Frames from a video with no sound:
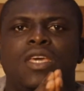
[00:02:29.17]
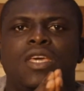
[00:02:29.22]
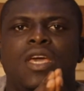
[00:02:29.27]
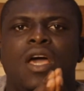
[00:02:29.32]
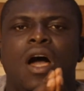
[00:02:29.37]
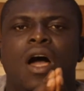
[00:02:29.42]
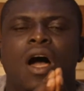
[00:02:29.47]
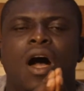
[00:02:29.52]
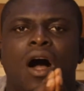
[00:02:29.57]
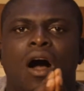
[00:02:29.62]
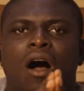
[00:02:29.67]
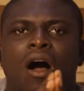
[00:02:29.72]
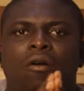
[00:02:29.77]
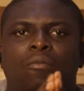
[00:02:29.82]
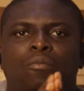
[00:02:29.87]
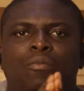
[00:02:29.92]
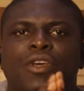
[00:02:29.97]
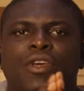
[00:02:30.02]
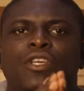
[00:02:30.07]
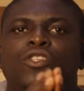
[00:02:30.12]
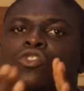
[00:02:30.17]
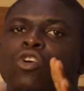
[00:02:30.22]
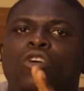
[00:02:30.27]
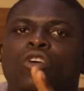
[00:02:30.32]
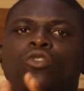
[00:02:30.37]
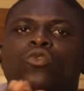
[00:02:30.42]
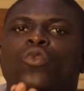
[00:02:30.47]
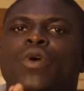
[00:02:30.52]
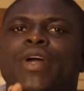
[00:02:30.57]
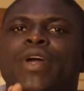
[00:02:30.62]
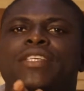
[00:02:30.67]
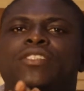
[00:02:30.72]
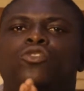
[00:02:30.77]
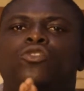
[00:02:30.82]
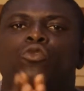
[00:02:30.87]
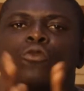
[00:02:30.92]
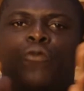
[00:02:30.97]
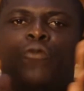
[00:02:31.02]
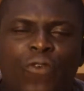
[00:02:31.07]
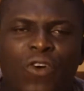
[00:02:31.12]
uh, is always
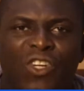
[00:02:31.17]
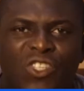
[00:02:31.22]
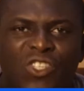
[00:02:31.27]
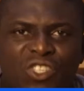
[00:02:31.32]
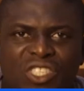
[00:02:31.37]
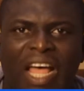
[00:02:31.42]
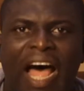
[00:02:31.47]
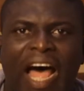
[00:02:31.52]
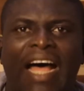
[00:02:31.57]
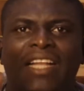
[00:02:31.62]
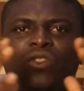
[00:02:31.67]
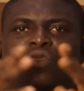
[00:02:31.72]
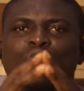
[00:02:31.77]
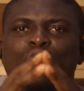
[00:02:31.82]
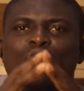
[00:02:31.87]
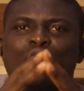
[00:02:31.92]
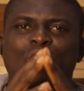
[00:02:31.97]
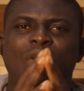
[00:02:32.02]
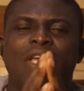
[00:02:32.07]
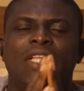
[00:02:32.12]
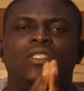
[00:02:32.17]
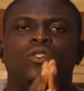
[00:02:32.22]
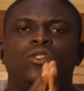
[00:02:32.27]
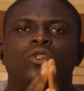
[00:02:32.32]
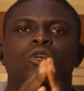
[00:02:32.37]
to first start with